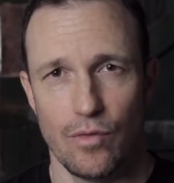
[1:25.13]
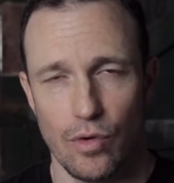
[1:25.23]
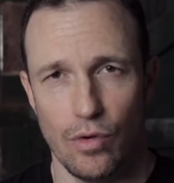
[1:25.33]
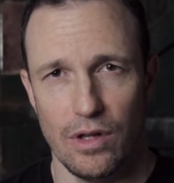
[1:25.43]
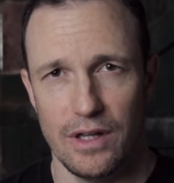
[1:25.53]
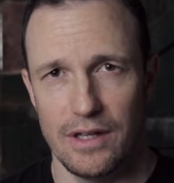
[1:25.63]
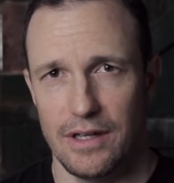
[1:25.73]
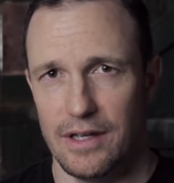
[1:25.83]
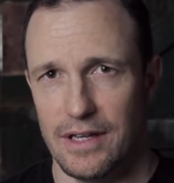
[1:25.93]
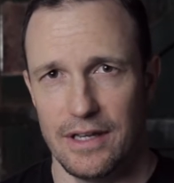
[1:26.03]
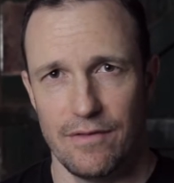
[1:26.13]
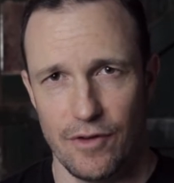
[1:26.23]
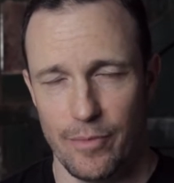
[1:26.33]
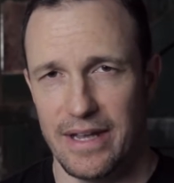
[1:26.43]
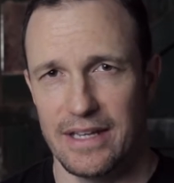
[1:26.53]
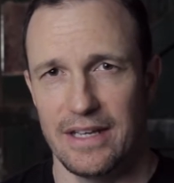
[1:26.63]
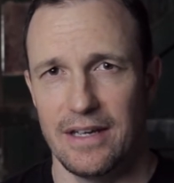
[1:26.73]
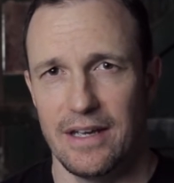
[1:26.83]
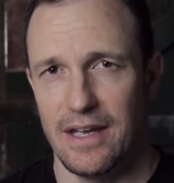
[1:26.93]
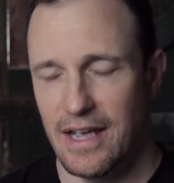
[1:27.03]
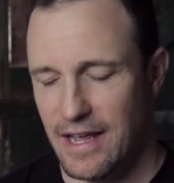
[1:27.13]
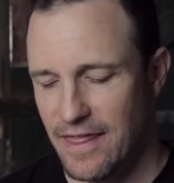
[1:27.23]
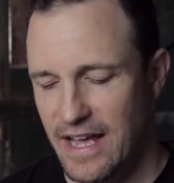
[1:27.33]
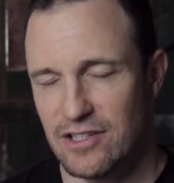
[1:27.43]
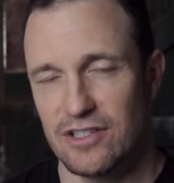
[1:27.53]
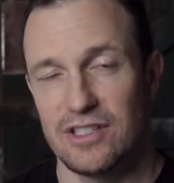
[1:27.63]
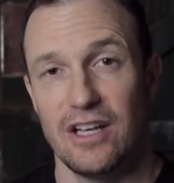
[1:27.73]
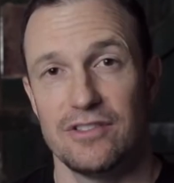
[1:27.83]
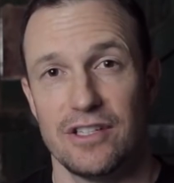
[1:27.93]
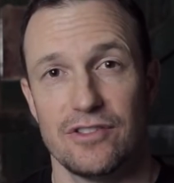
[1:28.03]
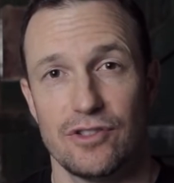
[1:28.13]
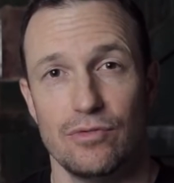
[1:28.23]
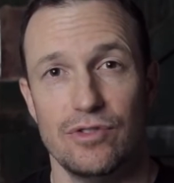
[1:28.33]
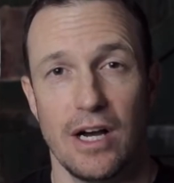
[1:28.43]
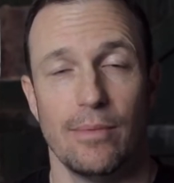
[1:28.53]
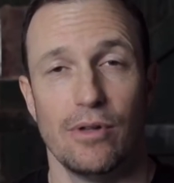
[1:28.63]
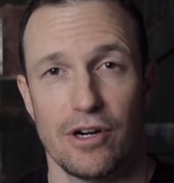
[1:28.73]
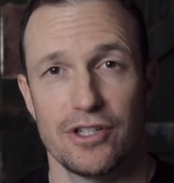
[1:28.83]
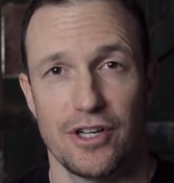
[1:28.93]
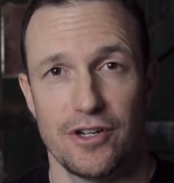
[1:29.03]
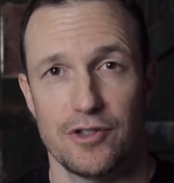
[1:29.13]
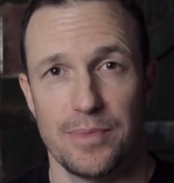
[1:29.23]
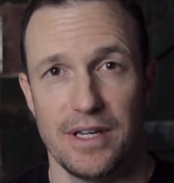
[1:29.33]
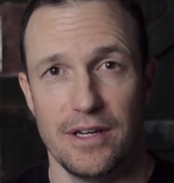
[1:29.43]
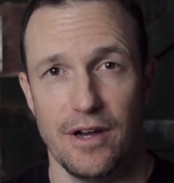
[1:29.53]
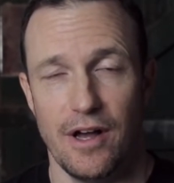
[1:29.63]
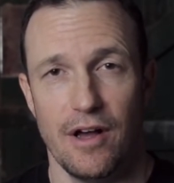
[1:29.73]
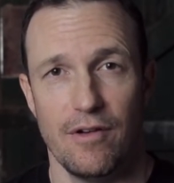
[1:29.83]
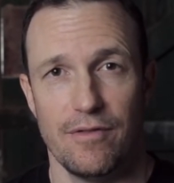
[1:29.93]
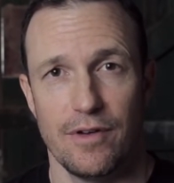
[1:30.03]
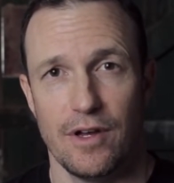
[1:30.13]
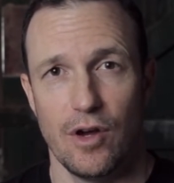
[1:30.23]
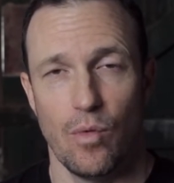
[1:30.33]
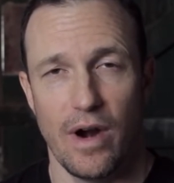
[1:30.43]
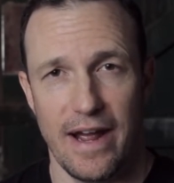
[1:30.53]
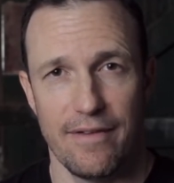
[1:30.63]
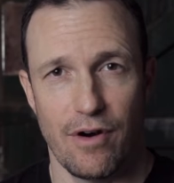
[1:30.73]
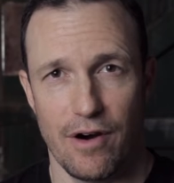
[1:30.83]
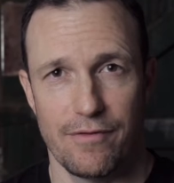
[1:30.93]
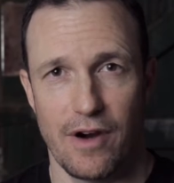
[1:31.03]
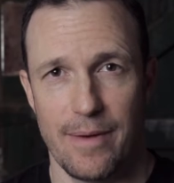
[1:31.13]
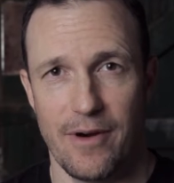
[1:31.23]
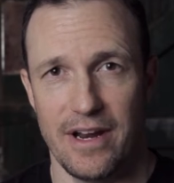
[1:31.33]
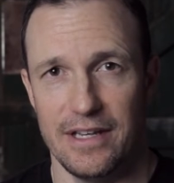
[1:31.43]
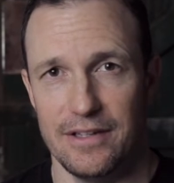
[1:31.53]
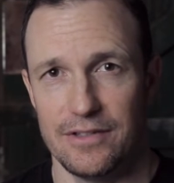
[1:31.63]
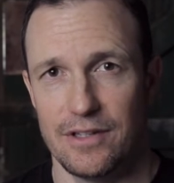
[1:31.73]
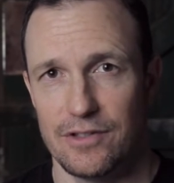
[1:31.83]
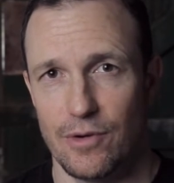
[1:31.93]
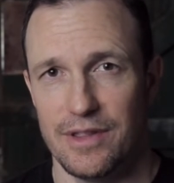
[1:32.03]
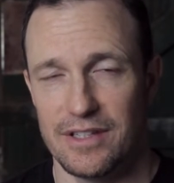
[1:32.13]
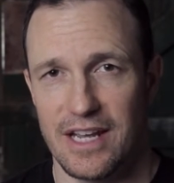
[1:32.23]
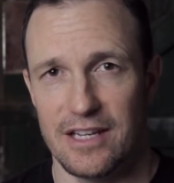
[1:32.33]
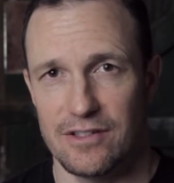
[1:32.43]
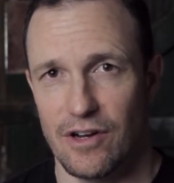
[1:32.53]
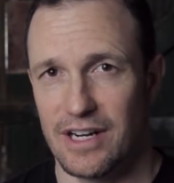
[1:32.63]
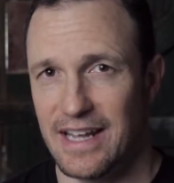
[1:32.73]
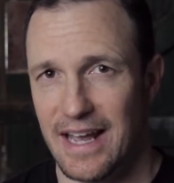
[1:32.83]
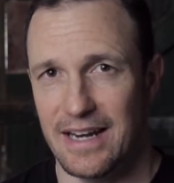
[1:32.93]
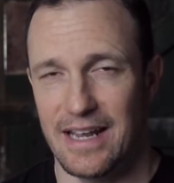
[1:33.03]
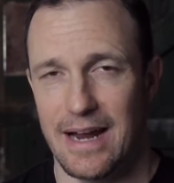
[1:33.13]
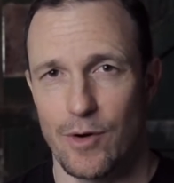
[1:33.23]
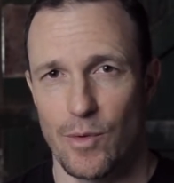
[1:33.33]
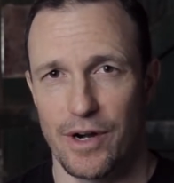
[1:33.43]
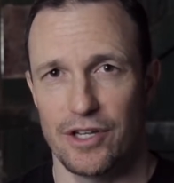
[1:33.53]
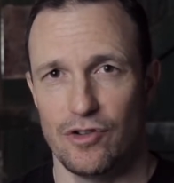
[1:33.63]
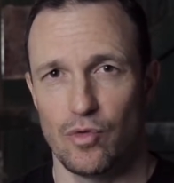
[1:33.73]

rule in filmmaking, and that just tells us to double our shutter speed of whatever our frame rate is. So in this case, on a Canon camera, we're going to